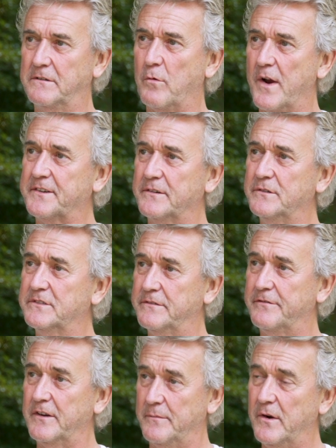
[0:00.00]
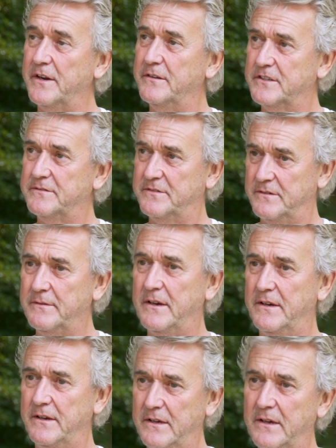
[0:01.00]
director, who's a friend of mine,
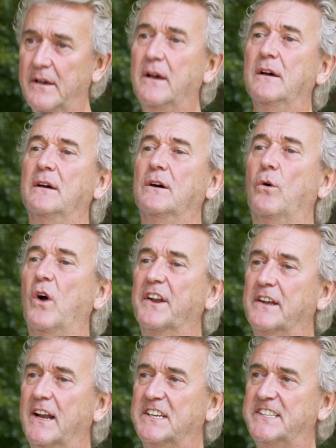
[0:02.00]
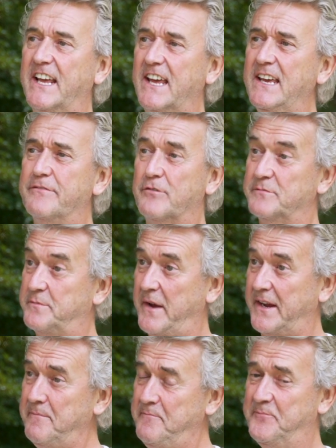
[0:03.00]
Juan Galistegi from
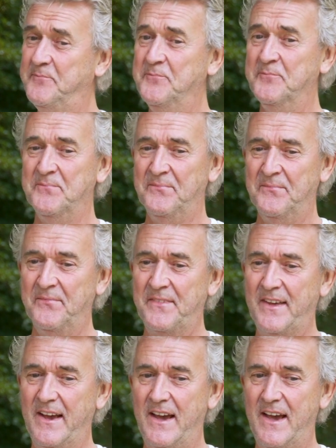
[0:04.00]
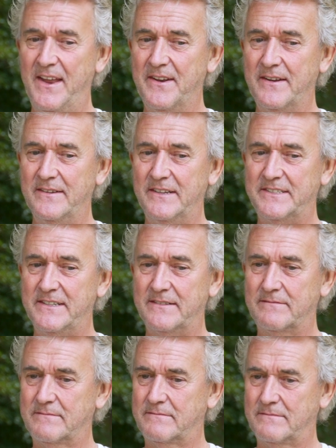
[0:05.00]
Spain, and I said,
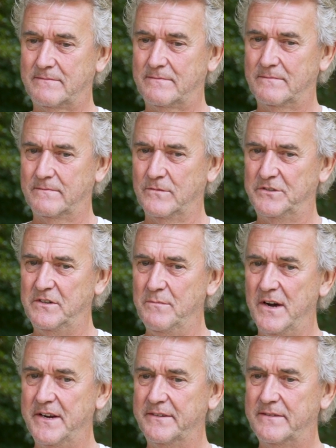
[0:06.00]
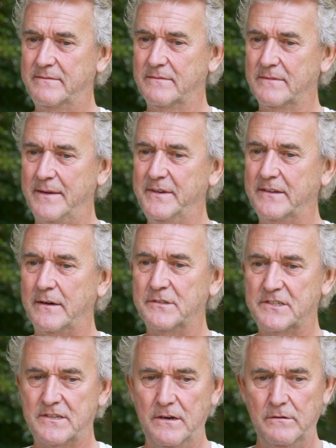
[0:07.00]
would you mind? I mean, I
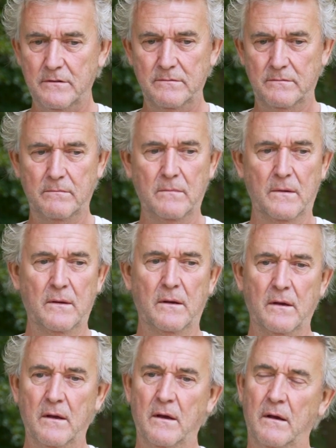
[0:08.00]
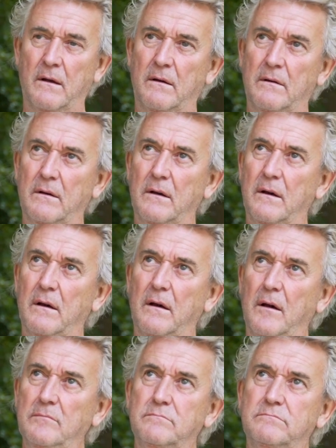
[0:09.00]
was so, how